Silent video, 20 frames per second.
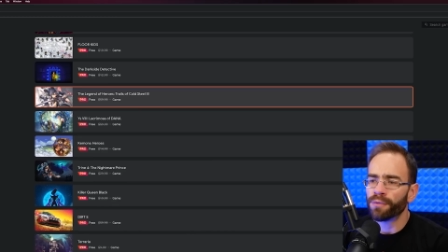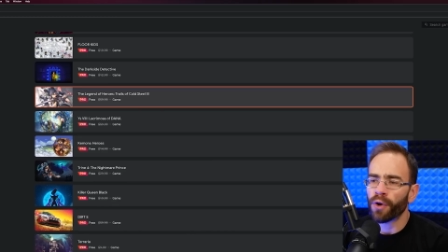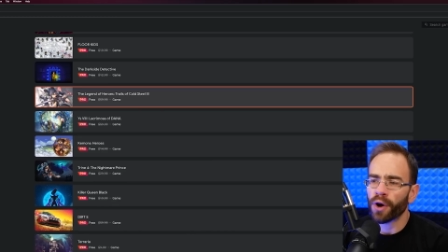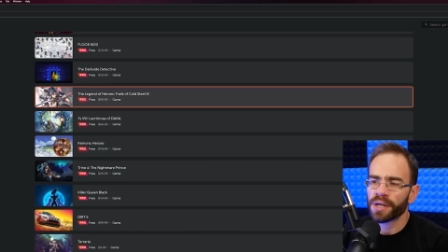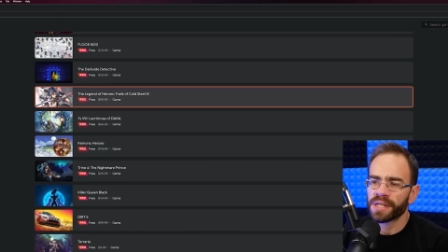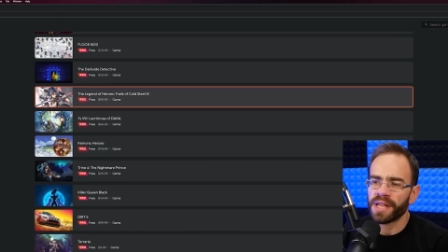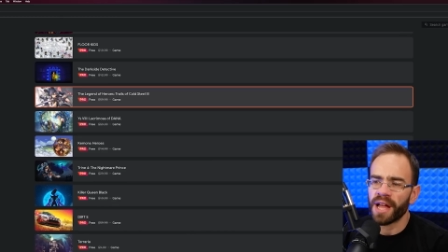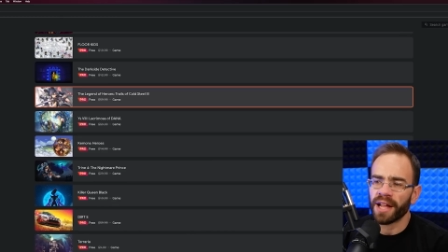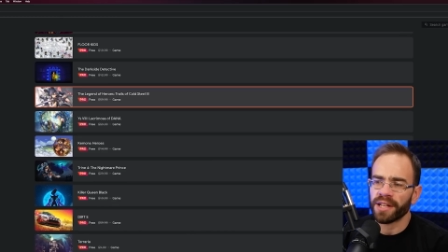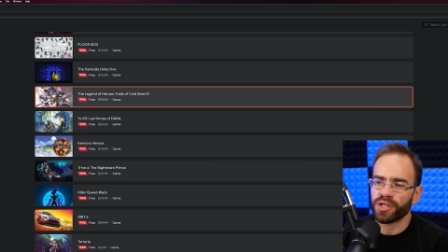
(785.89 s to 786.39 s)
far,
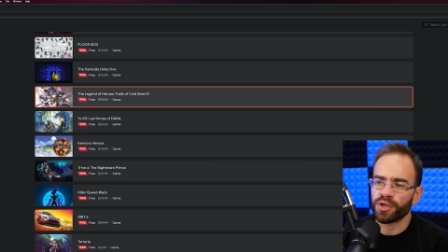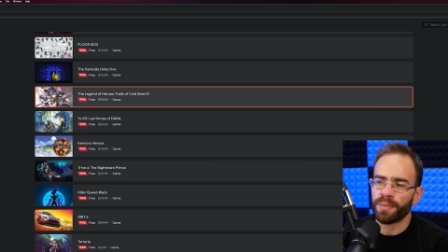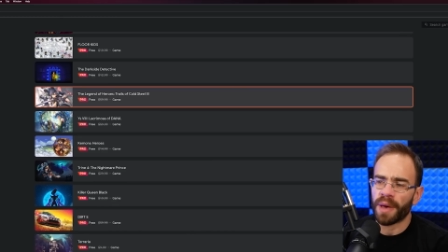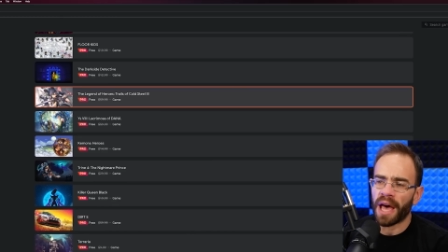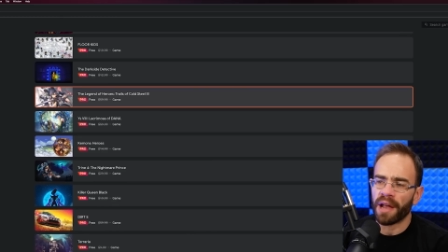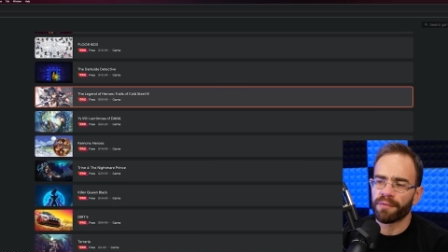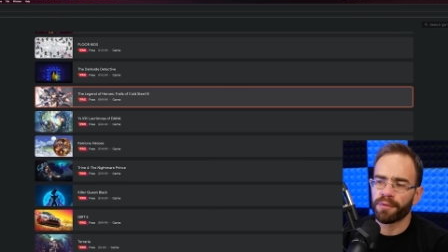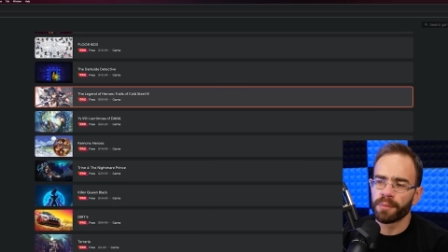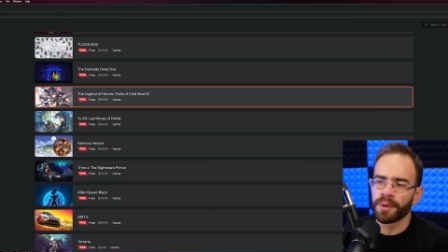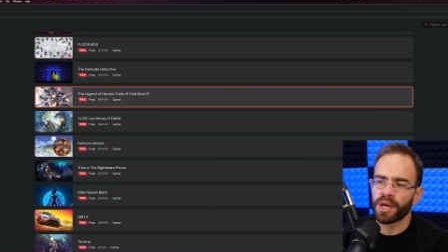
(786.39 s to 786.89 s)
it's not too
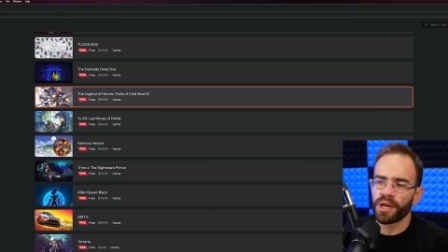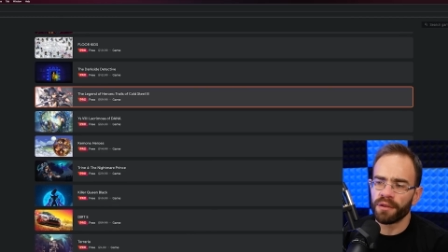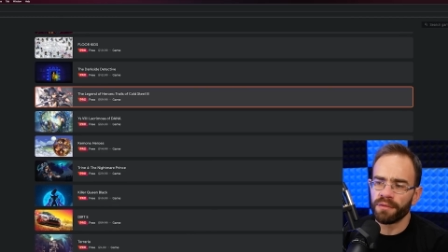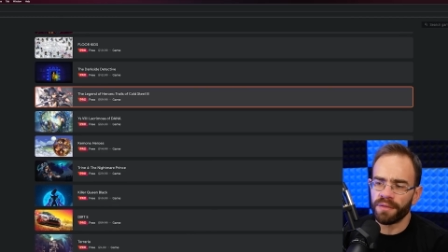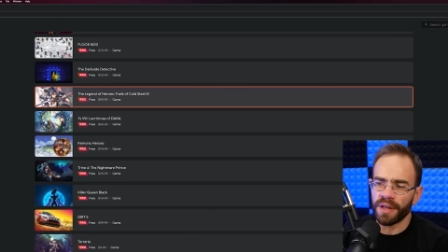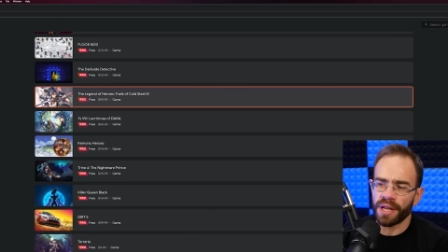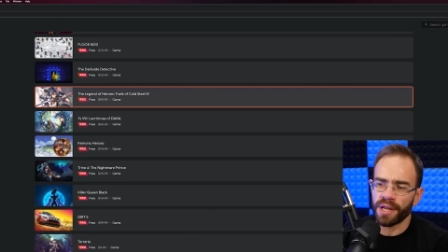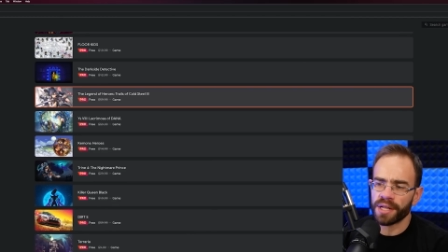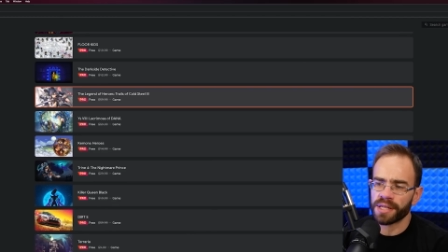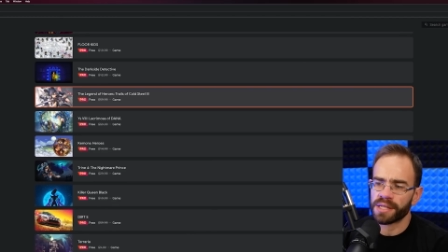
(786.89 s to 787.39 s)
bad from a
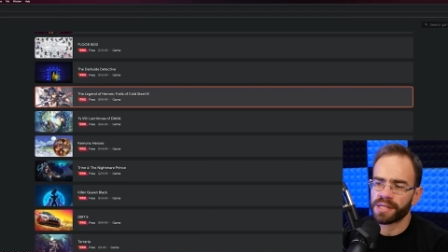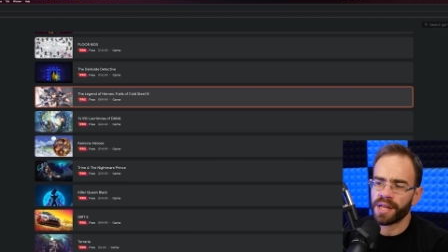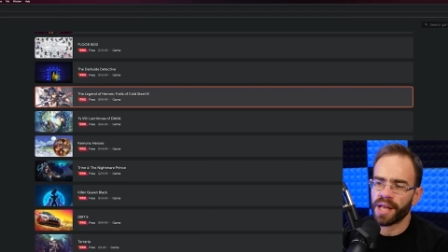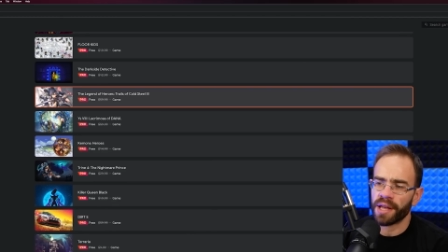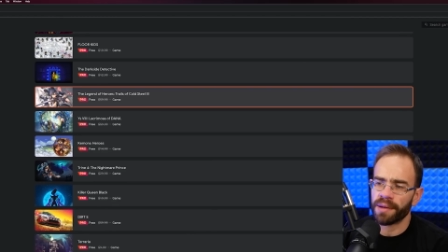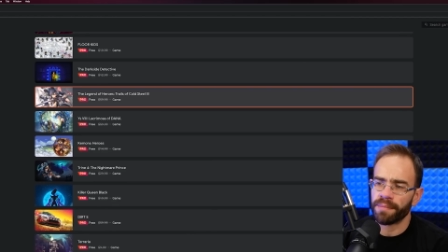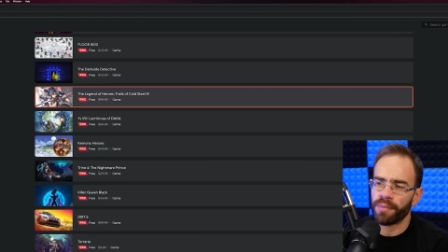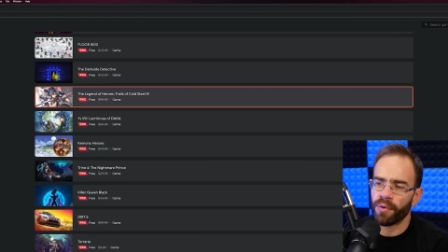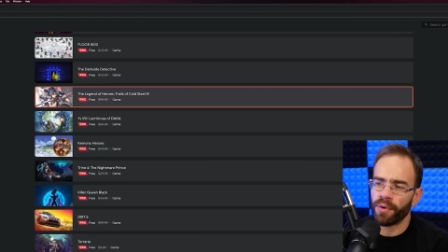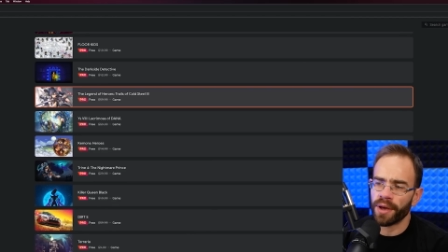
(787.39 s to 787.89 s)
convenience
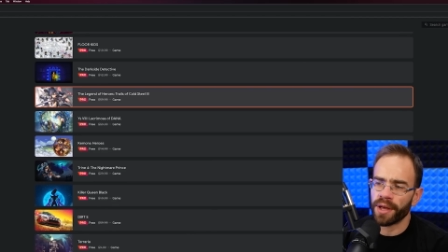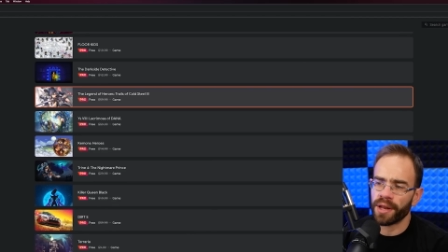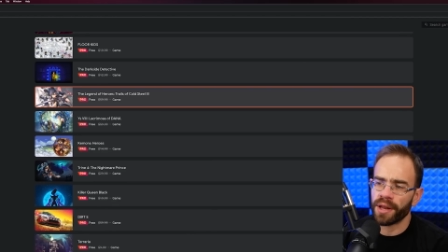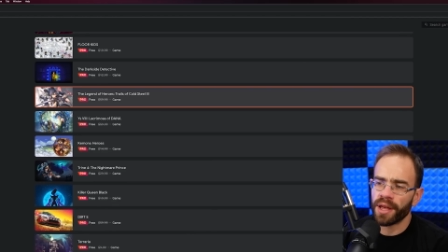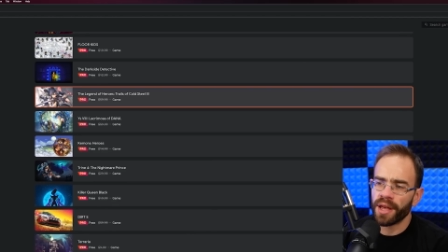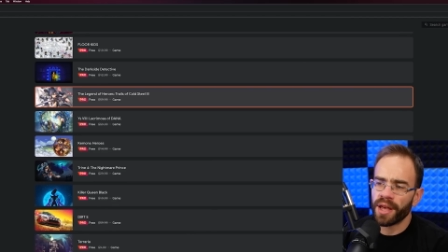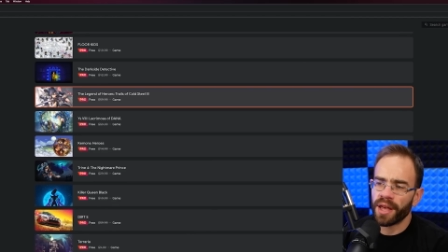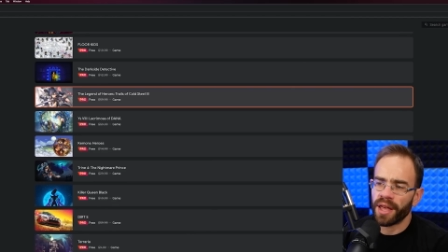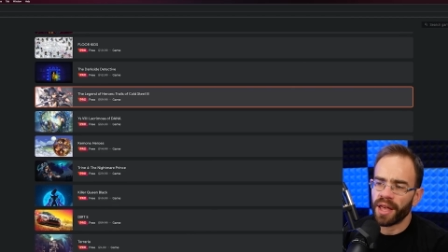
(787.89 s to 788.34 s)
standpoint,